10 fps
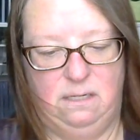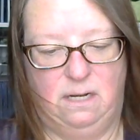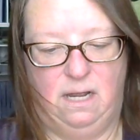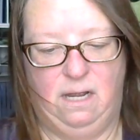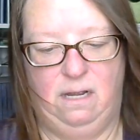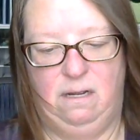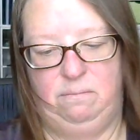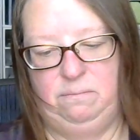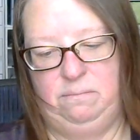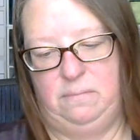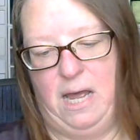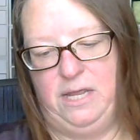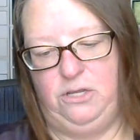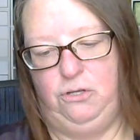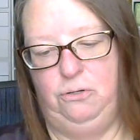I
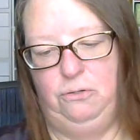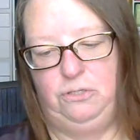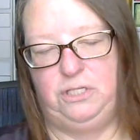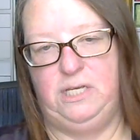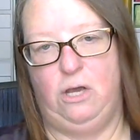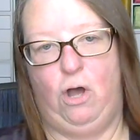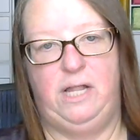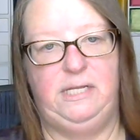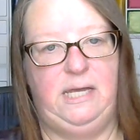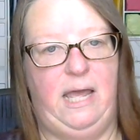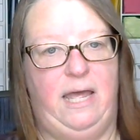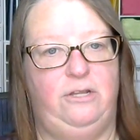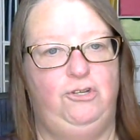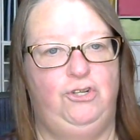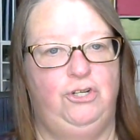used the On the
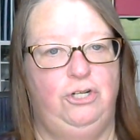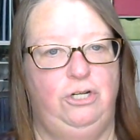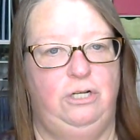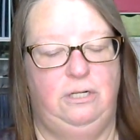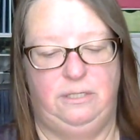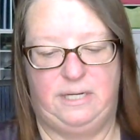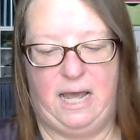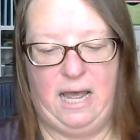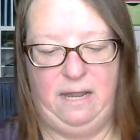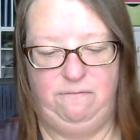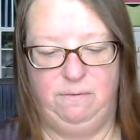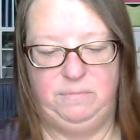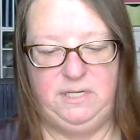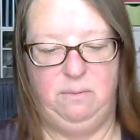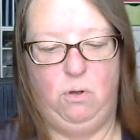Edge die from
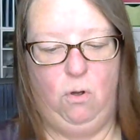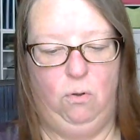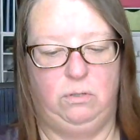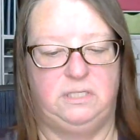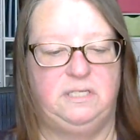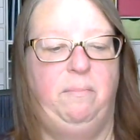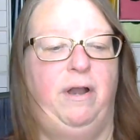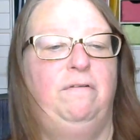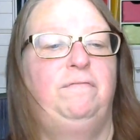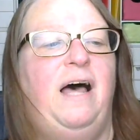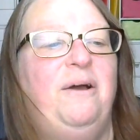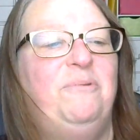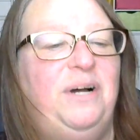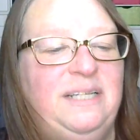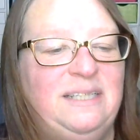Tim Holtz, the butterfly
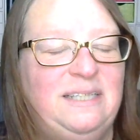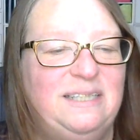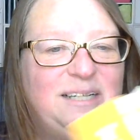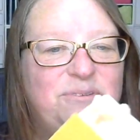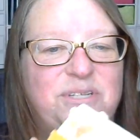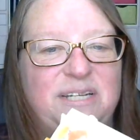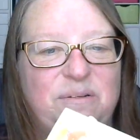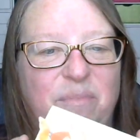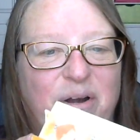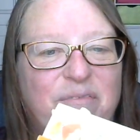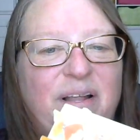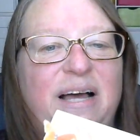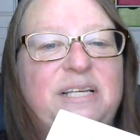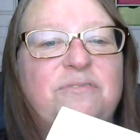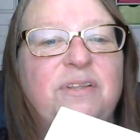one. I was into
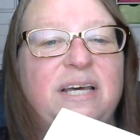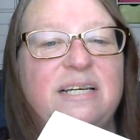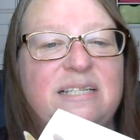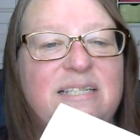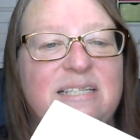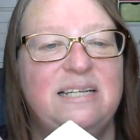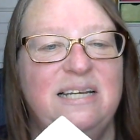butterflies for this,